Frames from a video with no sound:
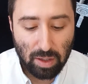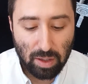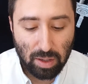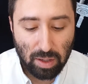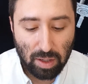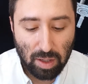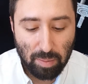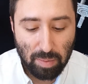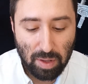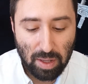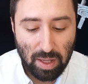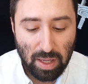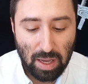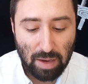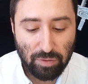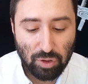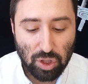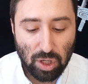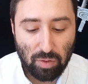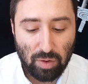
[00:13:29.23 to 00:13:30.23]
I mean,
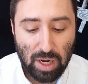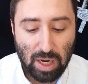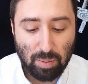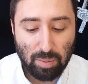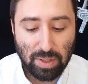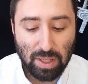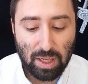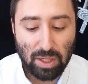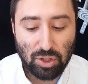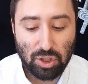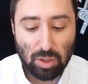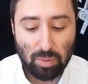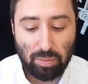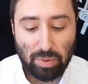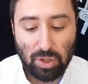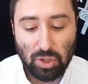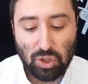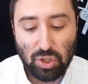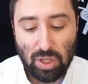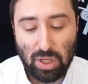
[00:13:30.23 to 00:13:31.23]
if shall rak metal shall
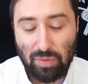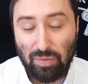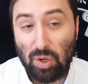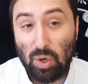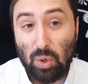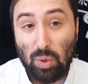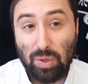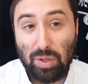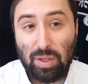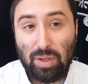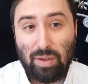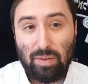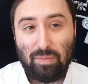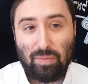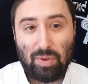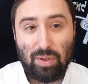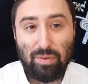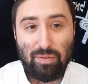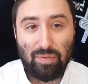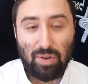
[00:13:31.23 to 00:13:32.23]
pishtan. If you only
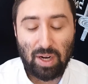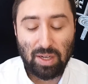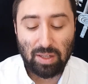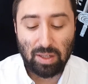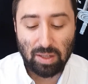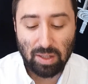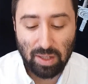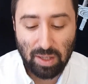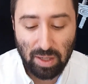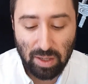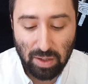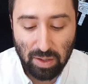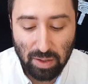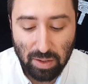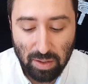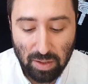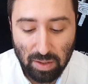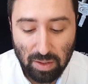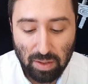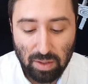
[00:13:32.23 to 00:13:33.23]
can find a linen
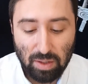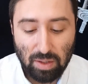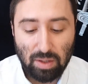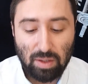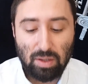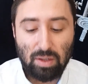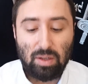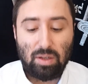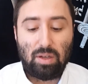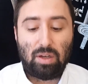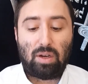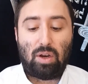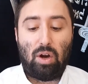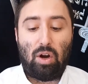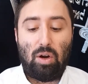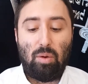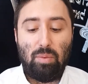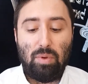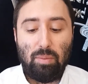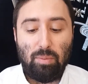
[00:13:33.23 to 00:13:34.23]

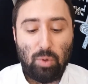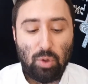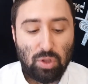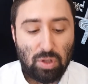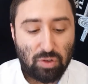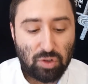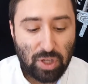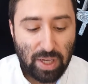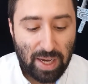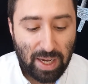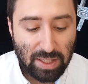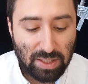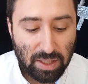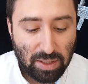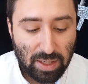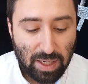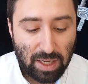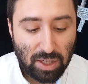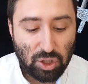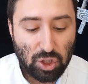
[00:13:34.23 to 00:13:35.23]
garment, mutav shiasa
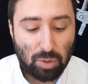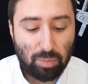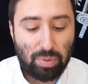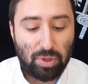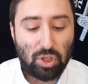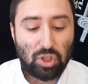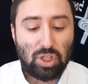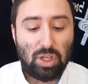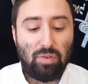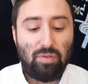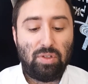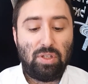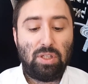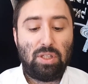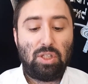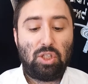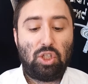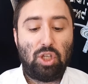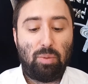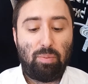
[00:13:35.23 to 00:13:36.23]
tal shall pishtan,
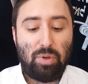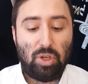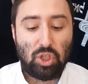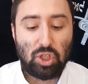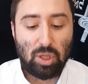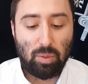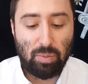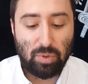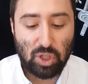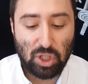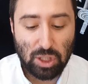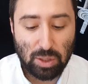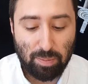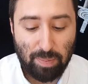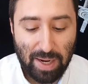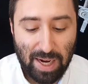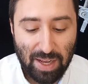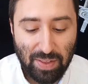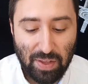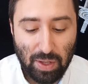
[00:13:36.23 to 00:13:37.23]
sitzes shall pishtan, which is
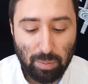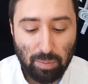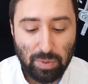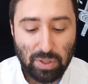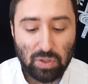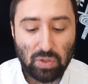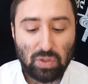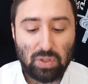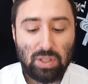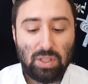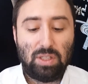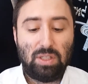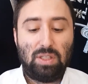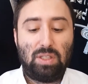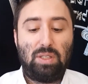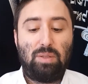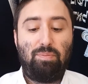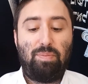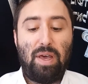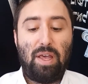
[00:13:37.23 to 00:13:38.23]
batel mitzvah sitzes.
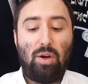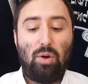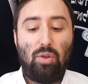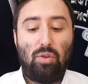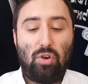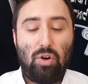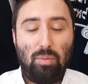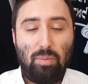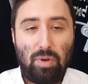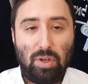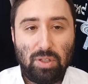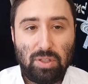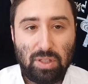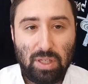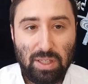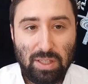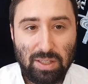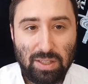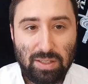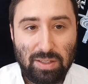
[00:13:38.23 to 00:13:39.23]
It's better. The Ramah
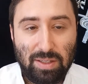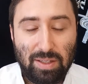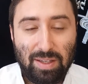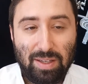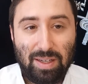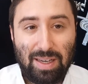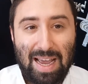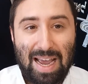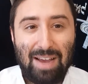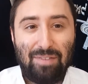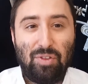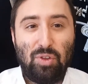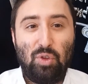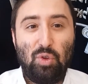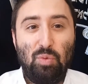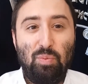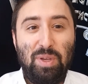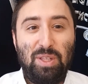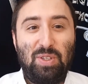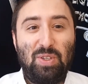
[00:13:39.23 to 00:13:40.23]
says, have to
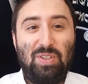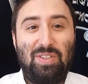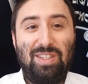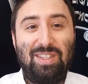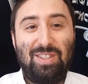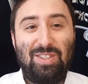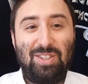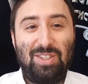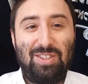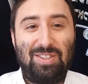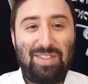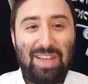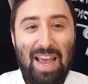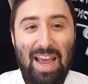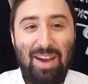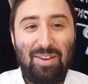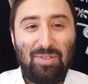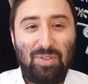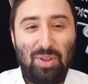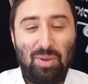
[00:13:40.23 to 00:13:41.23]
do mitzvah sitzes. You
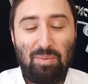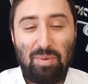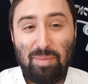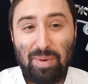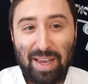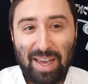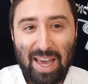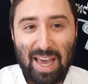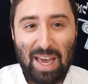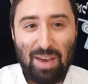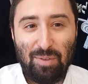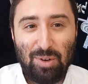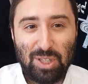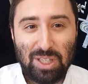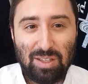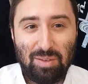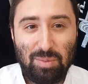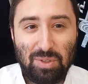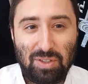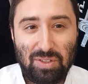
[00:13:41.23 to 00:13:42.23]
have to be mechayev
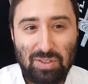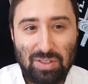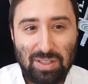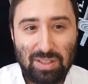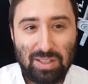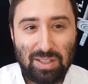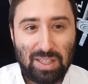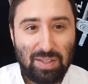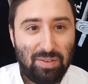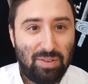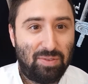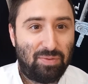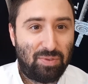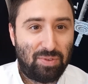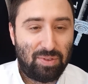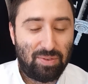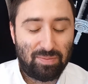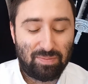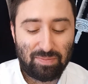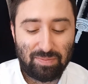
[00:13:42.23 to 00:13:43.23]
yourself on mitzvah sitzes, even if
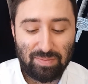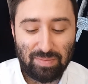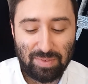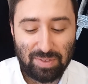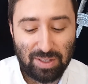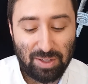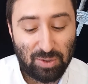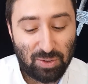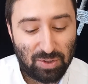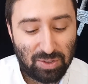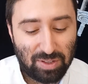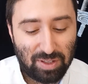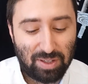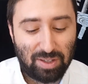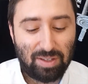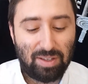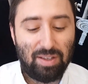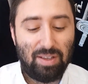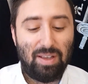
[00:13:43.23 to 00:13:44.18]
you, it's interesting.